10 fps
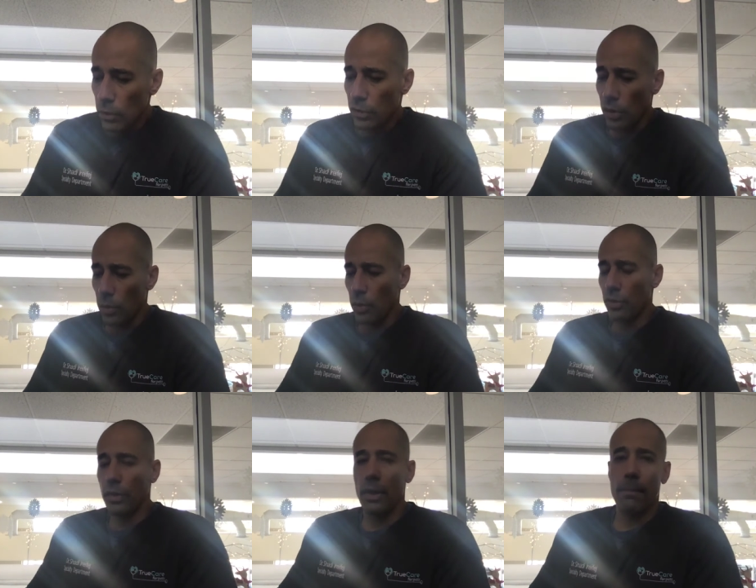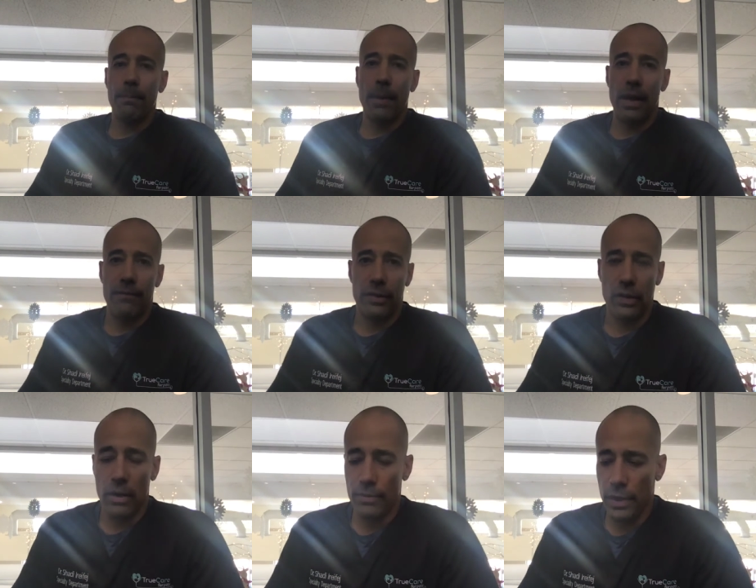So those are the benefits
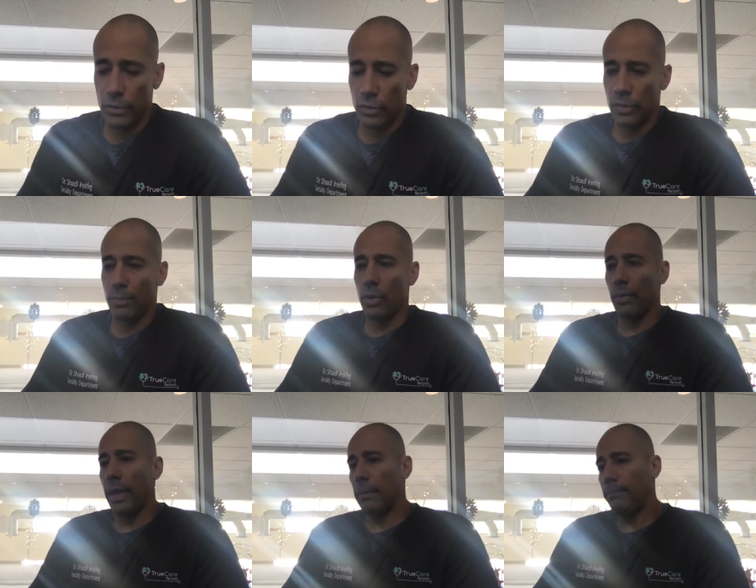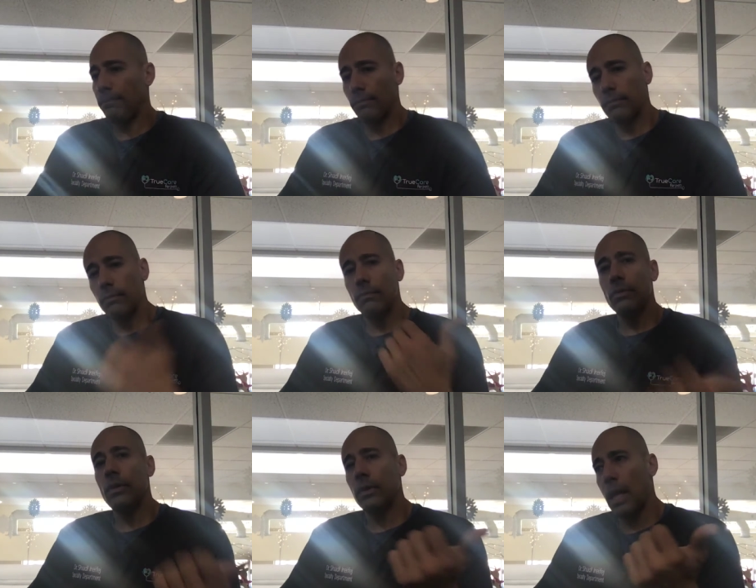of the internship program. A
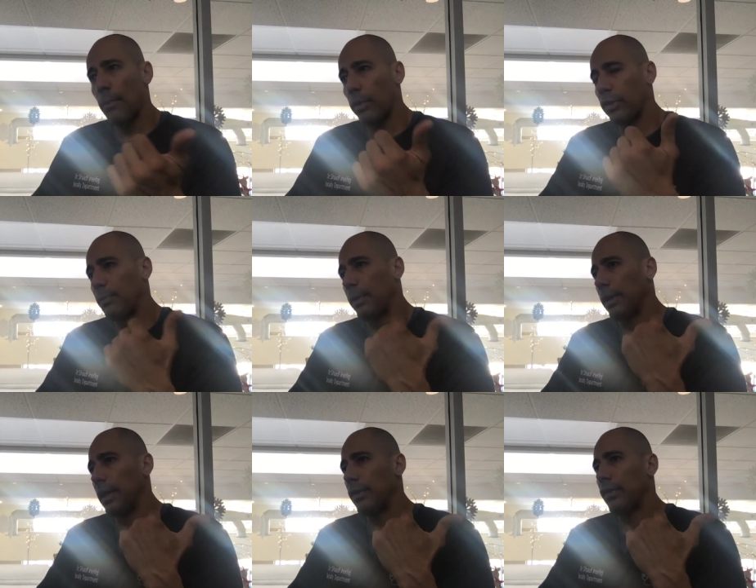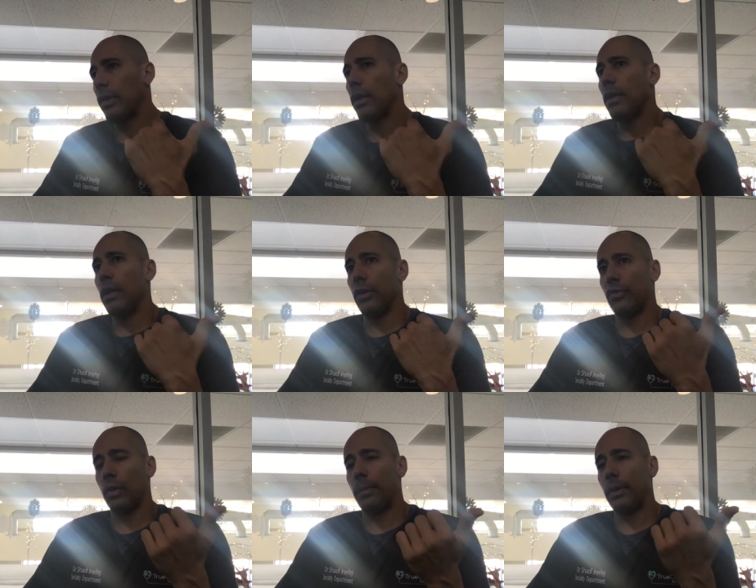lot more experience in a
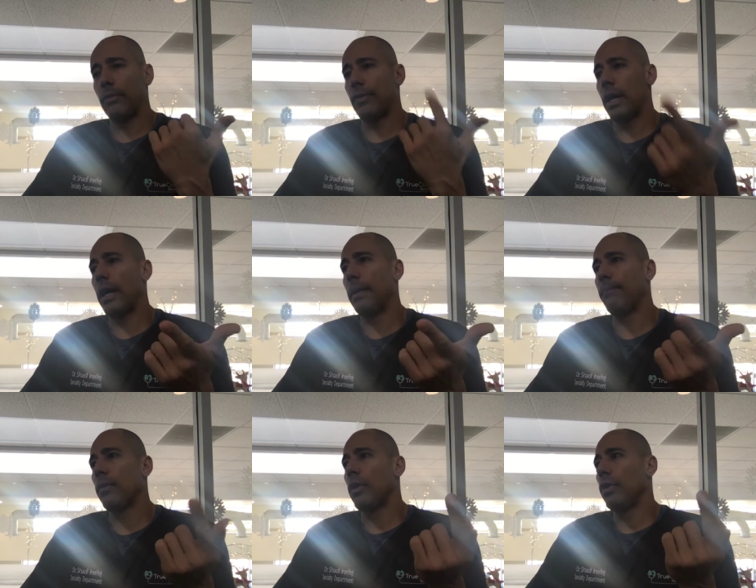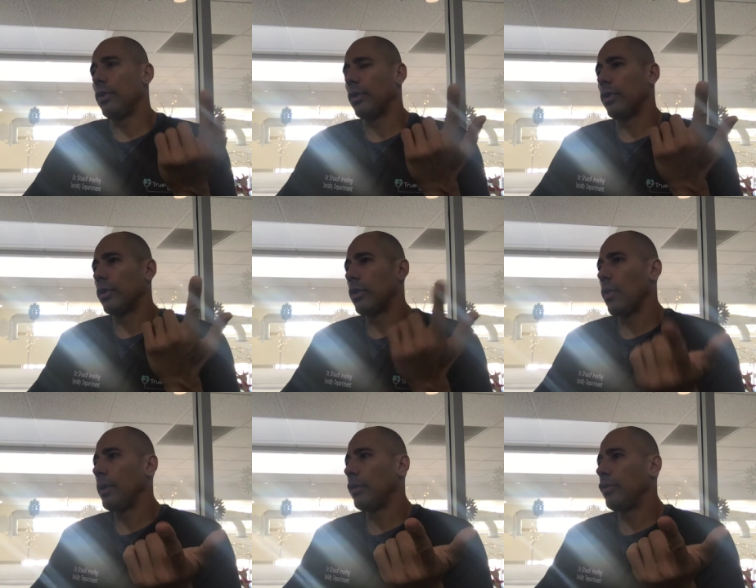short period of time. You're
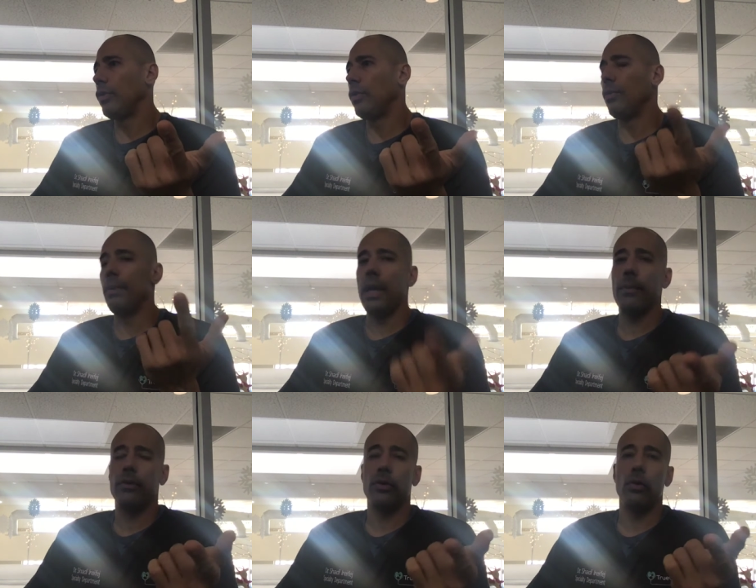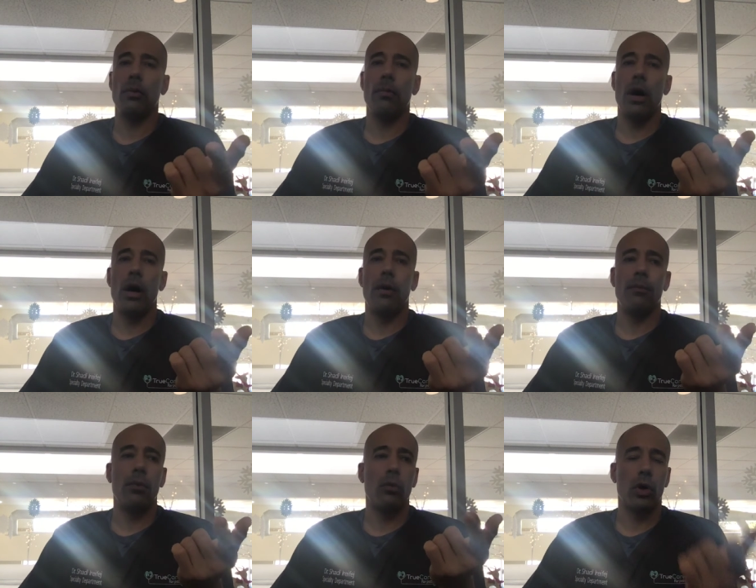going to be able to
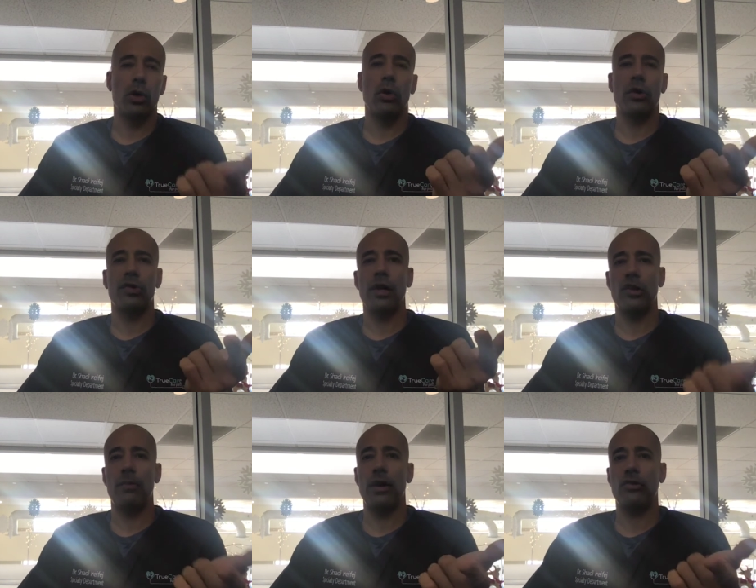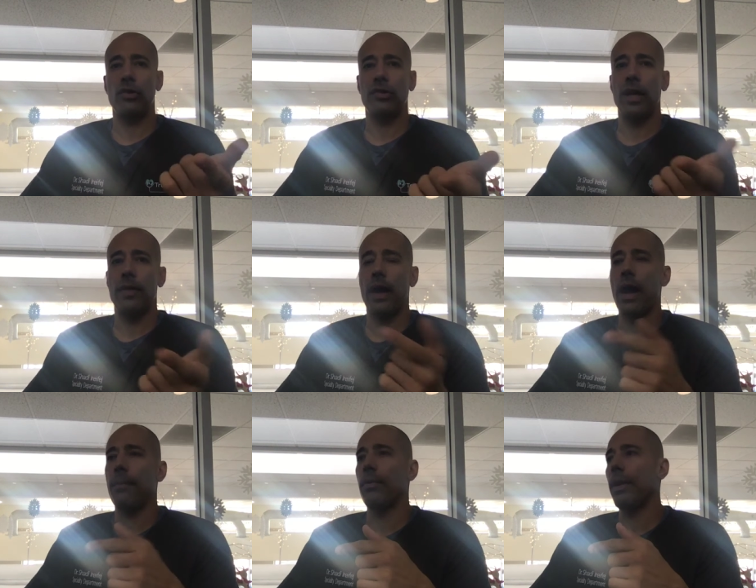work alongside specialists, see how they
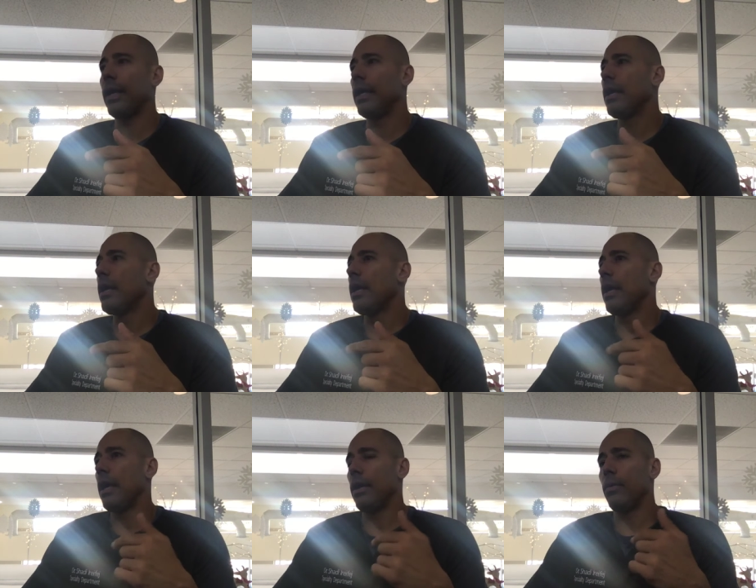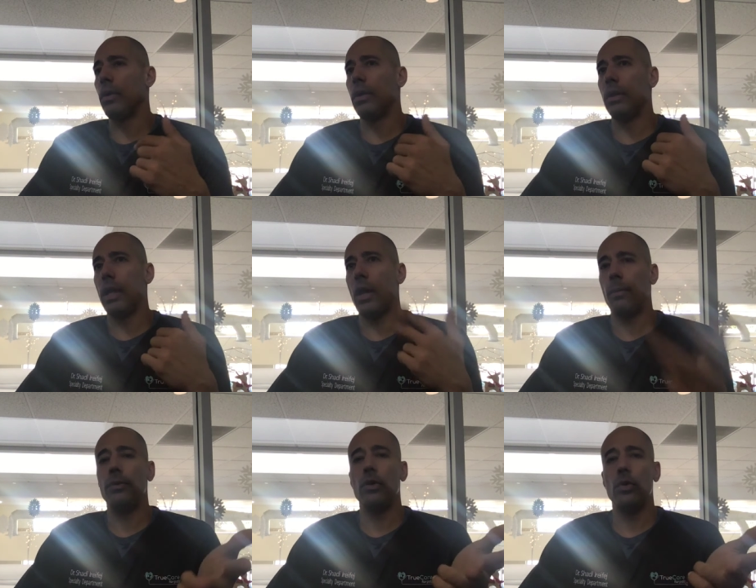operate. It will
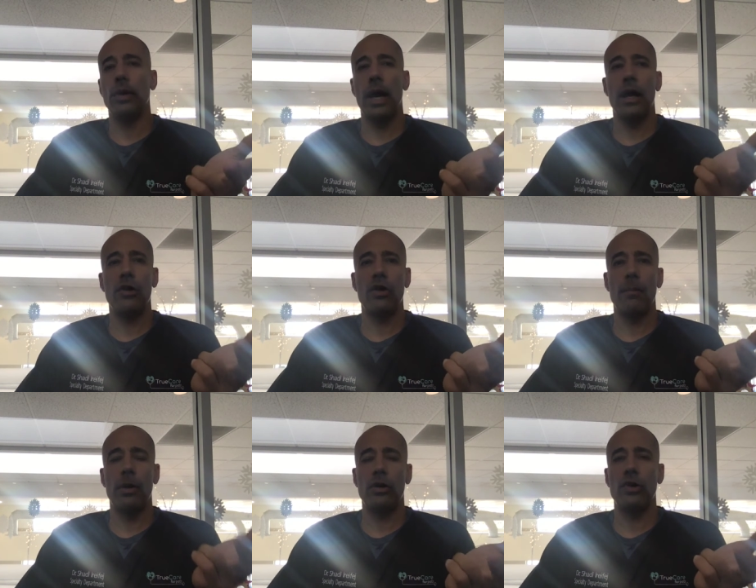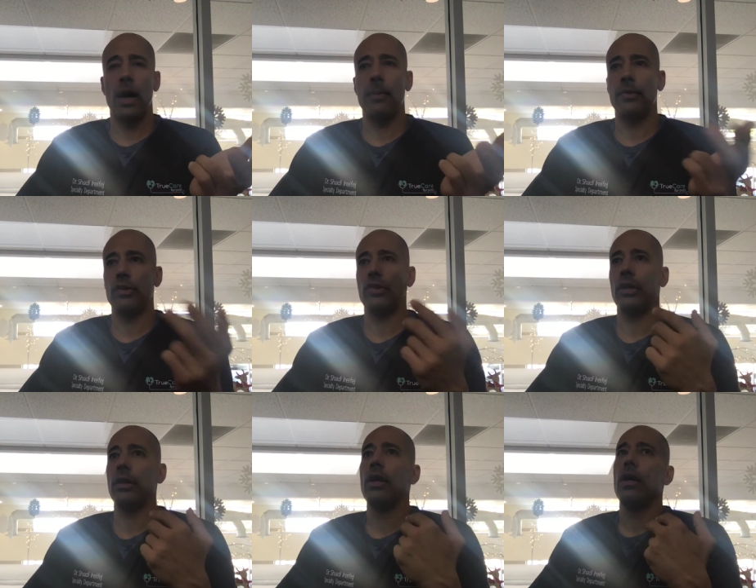help you get a better job
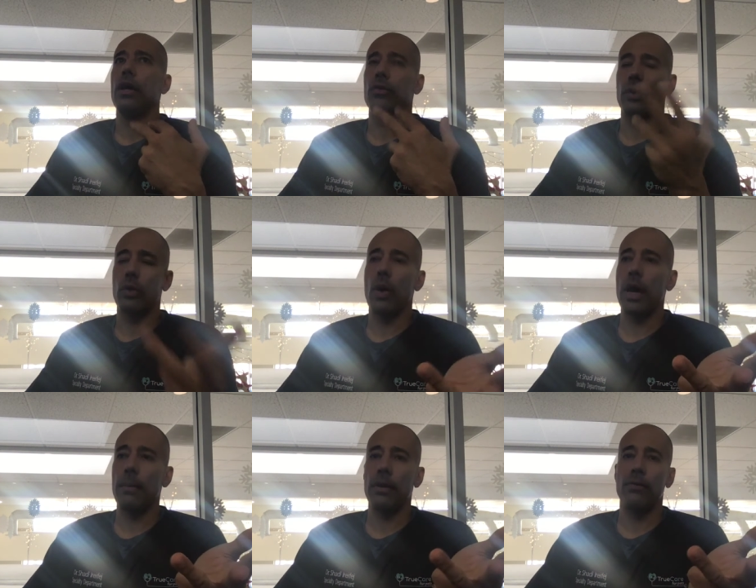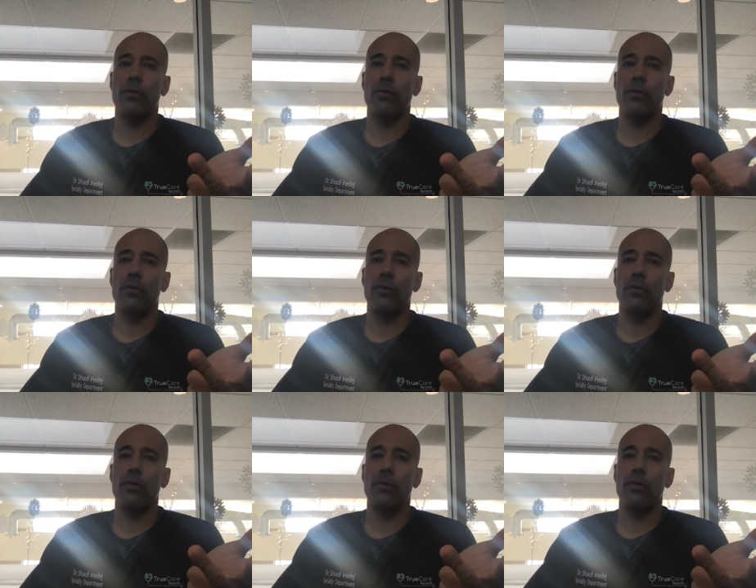position. It's a requirement